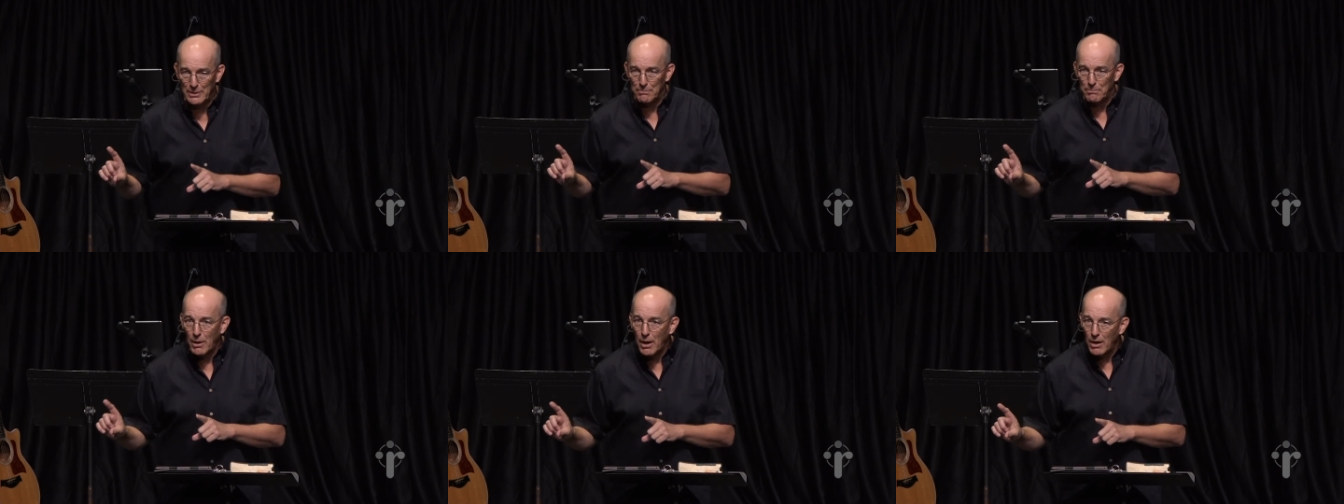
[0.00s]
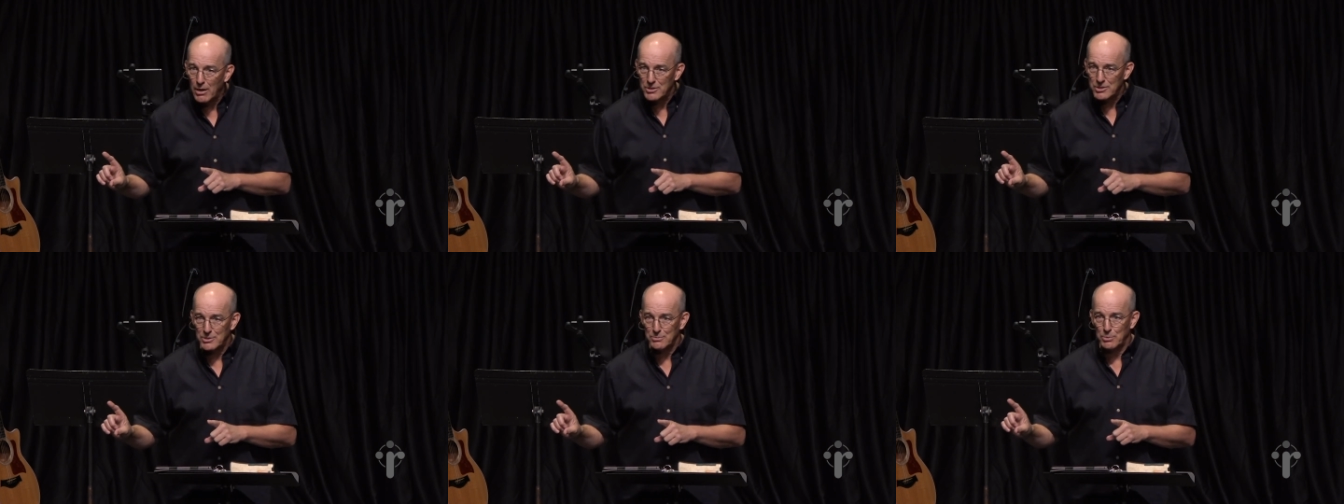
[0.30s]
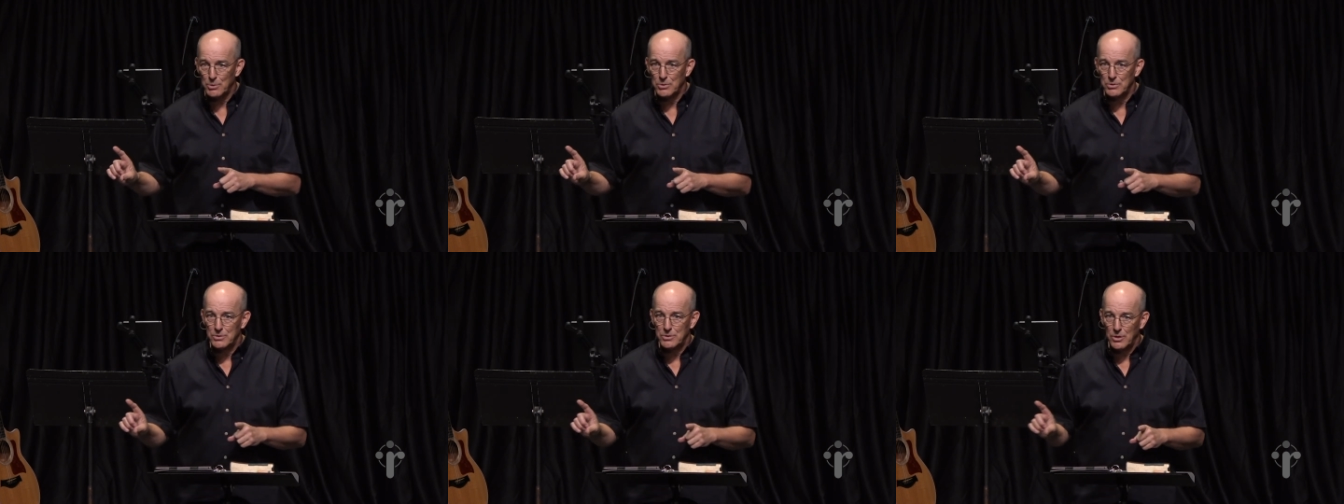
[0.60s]

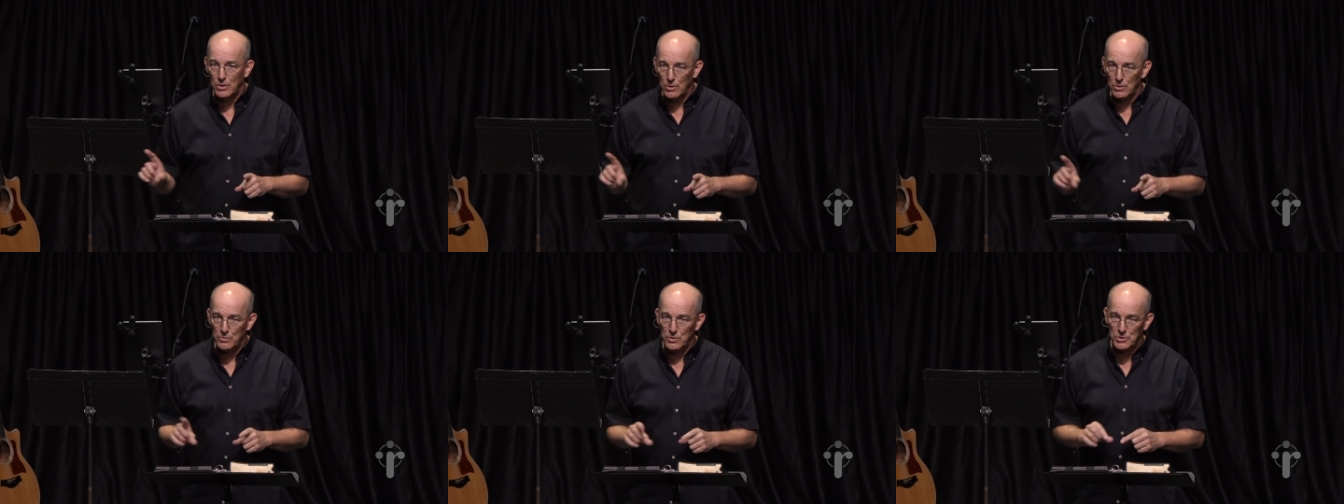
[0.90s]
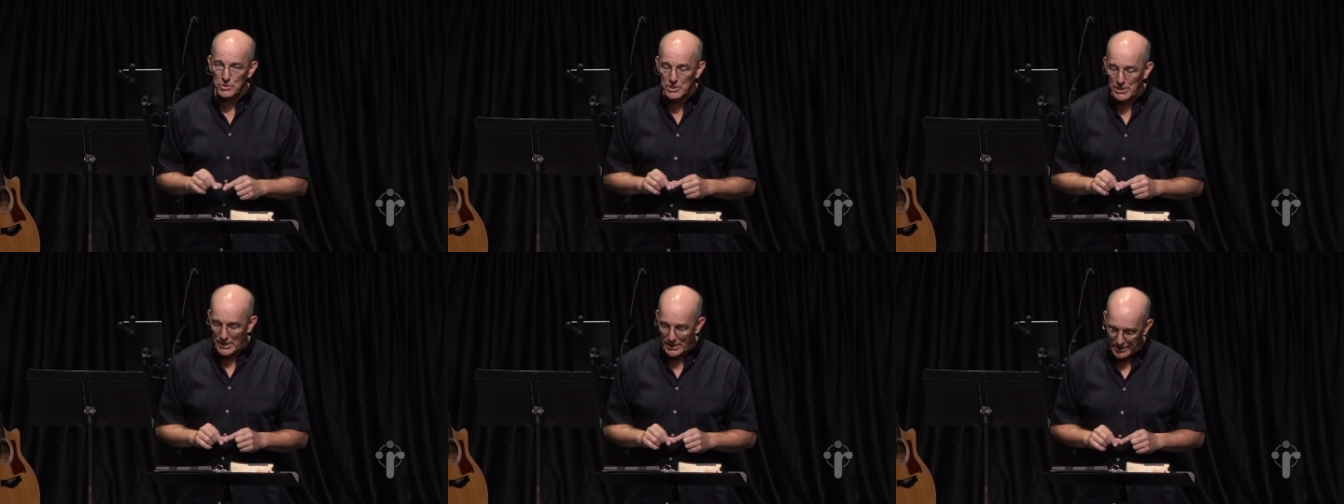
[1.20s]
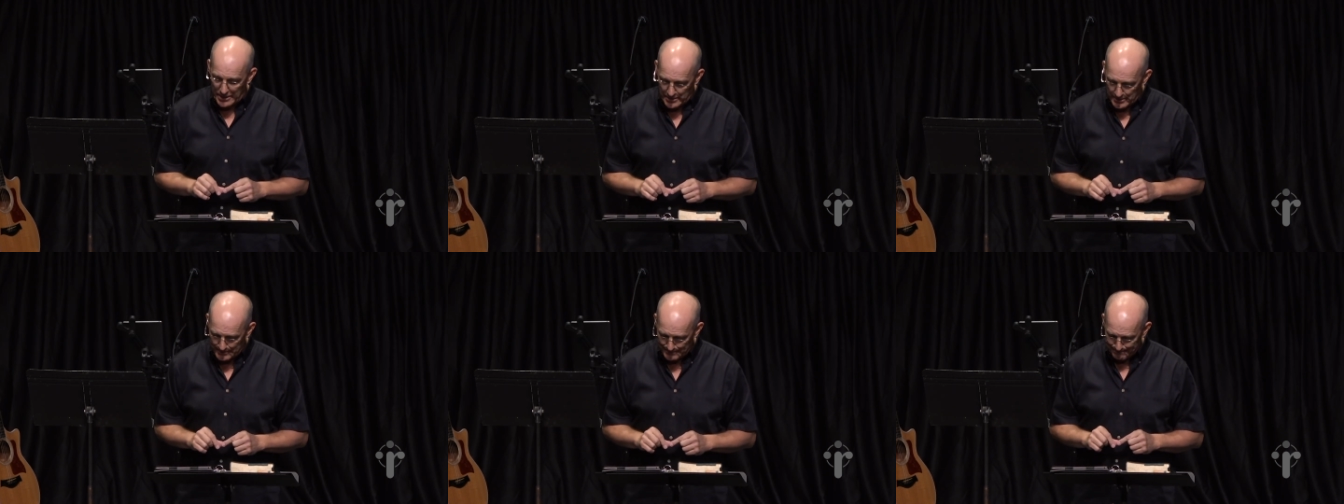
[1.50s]
impossible to
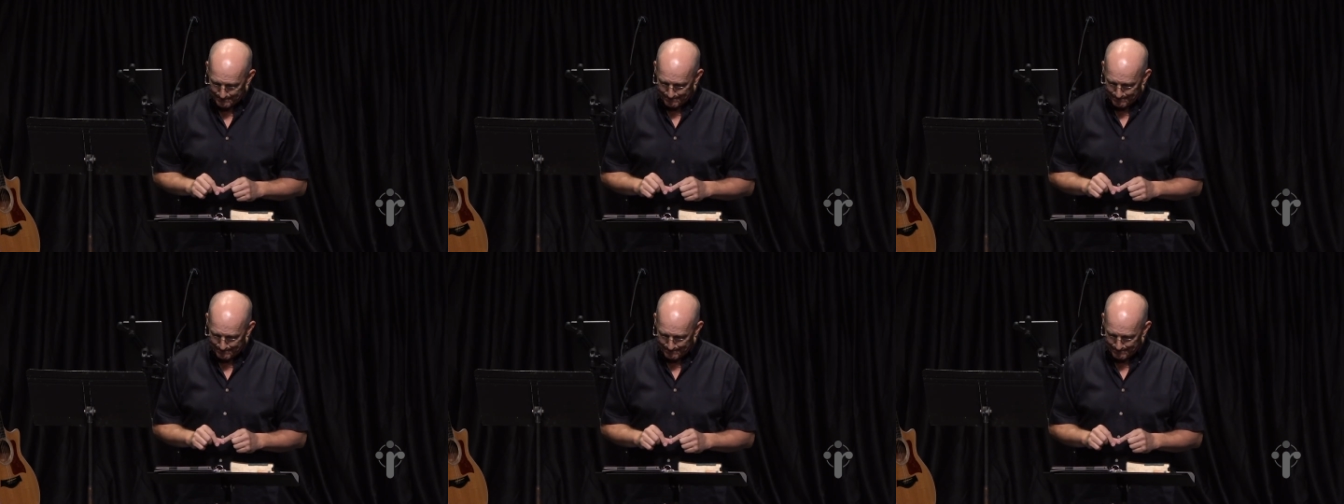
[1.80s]
overstate.